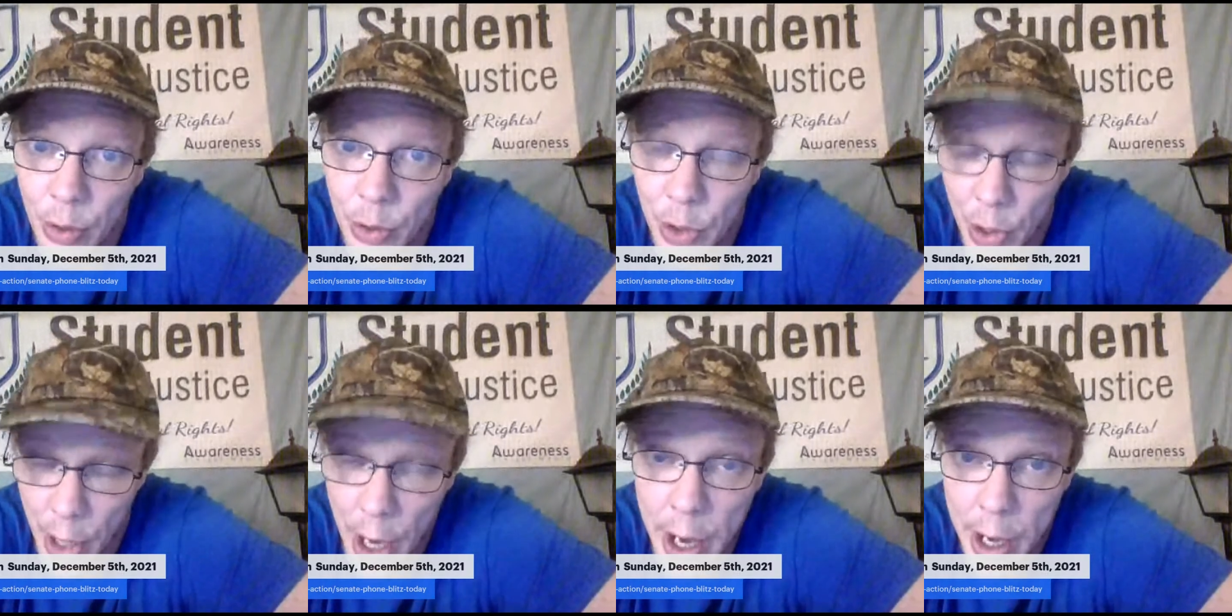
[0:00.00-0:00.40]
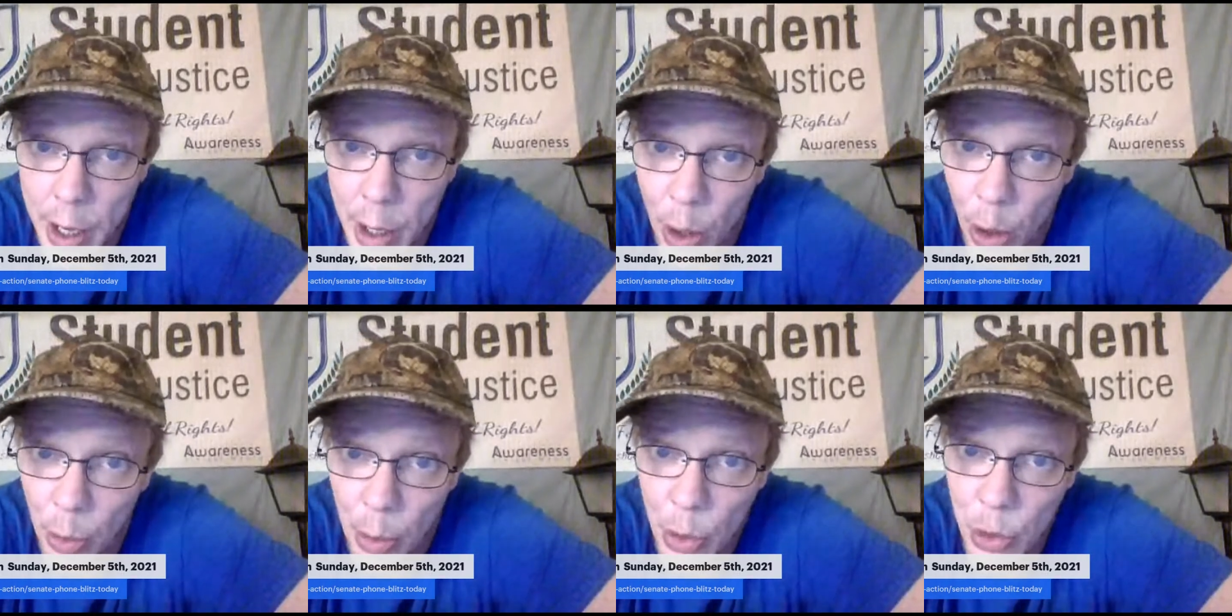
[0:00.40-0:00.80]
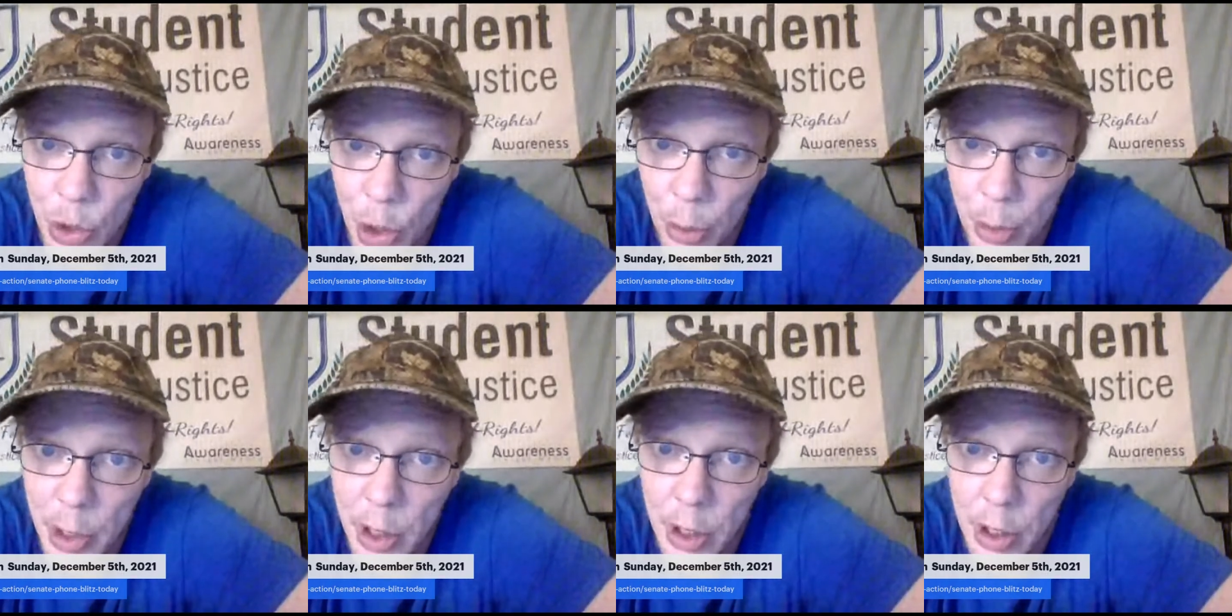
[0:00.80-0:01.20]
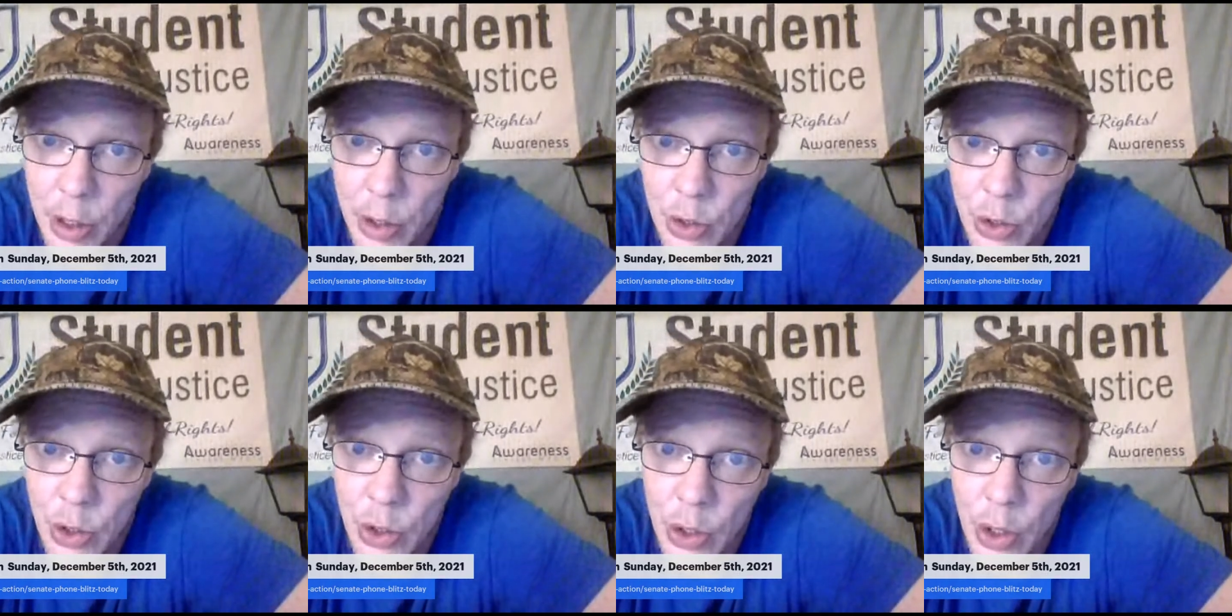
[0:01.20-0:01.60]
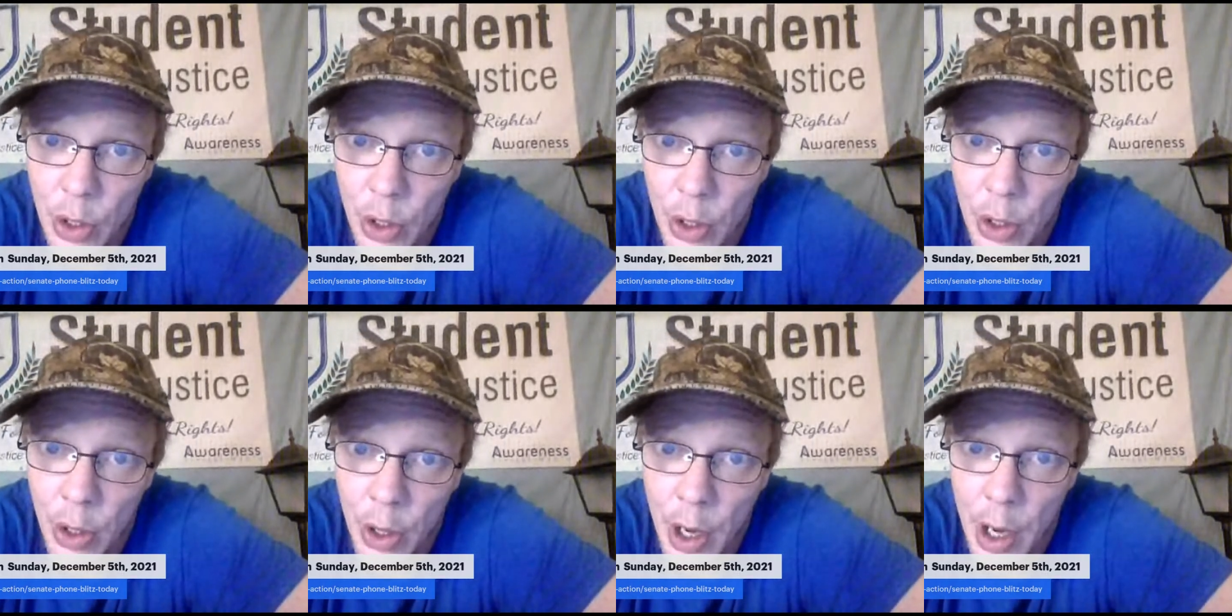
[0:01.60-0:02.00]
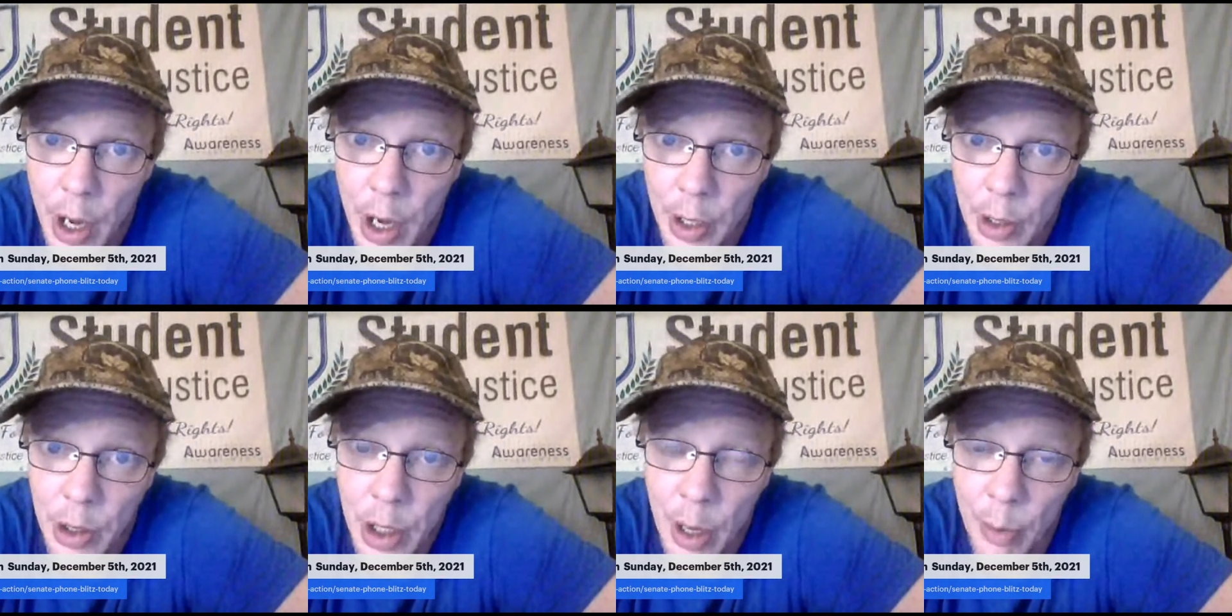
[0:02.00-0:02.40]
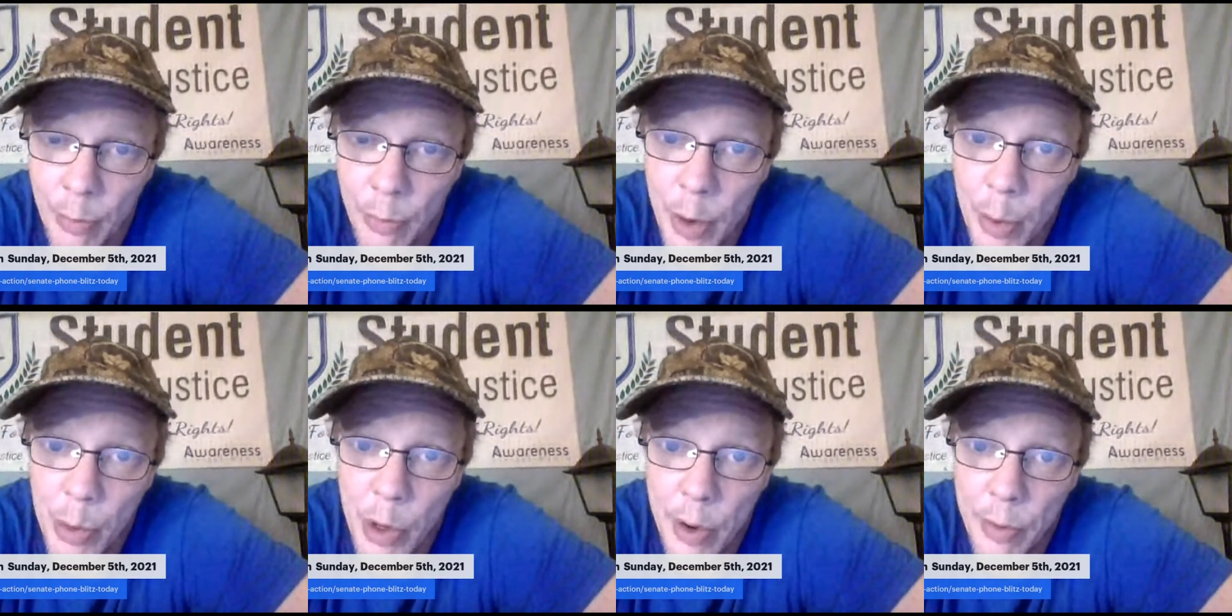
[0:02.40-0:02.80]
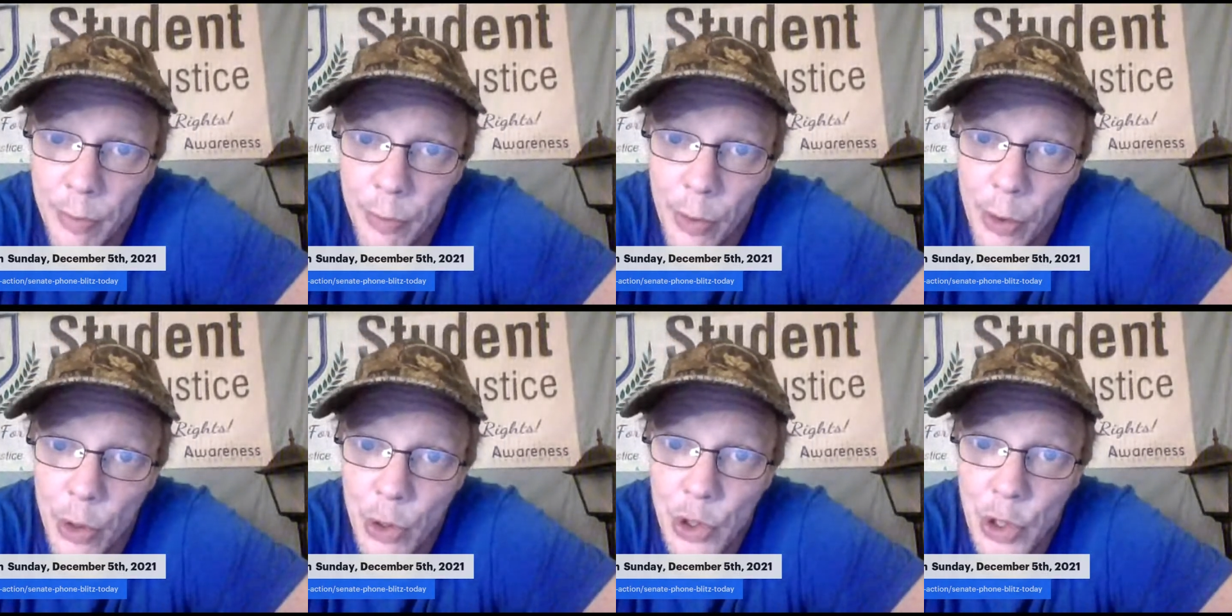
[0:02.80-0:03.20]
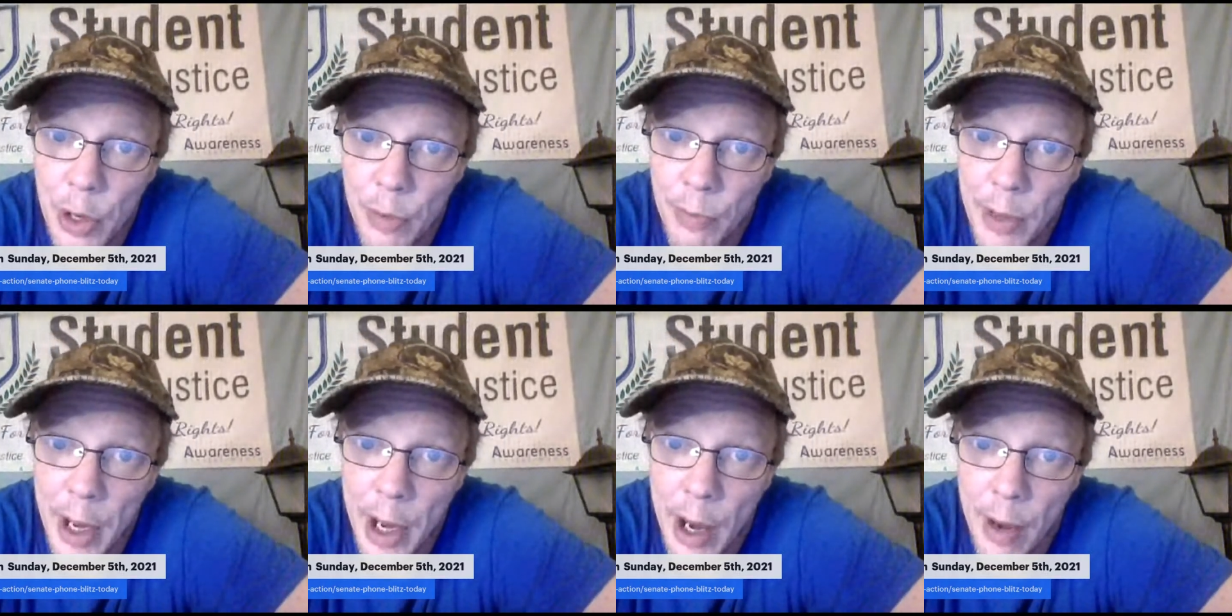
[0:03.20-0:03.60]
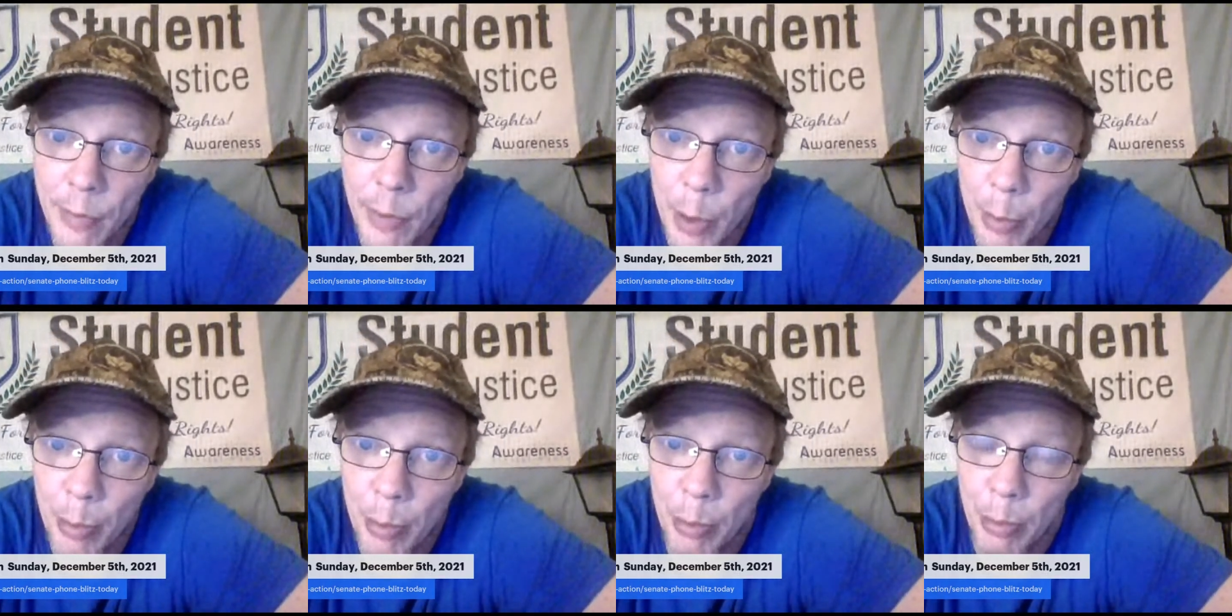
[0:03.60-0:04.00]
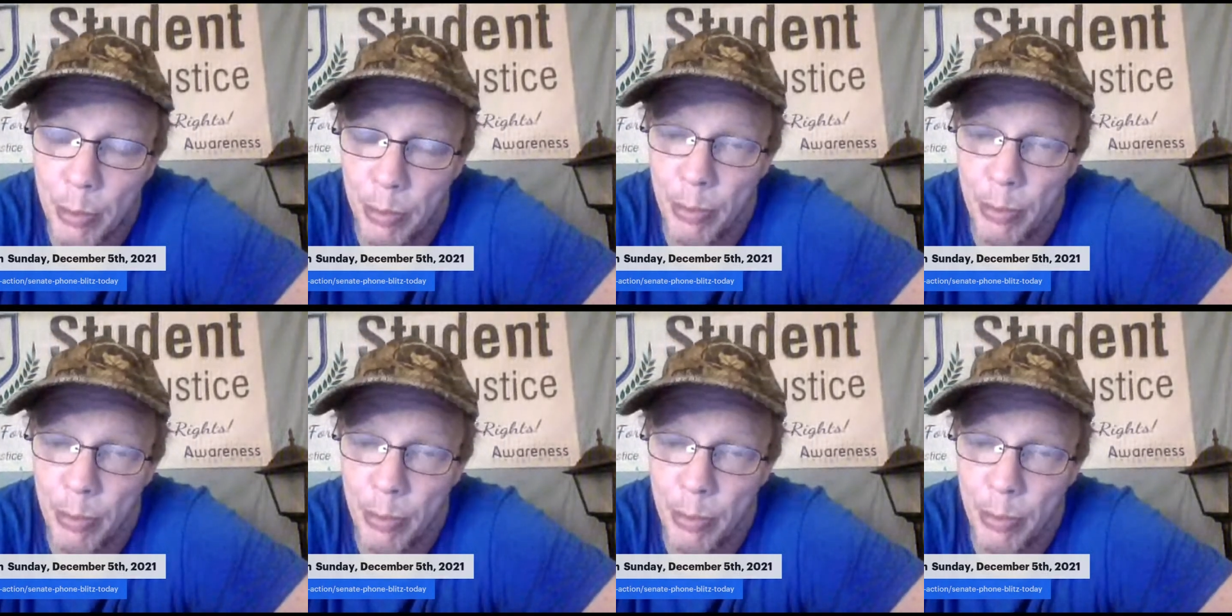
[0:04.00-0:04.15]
Today, almost nobody is. And come February 1st, if they have the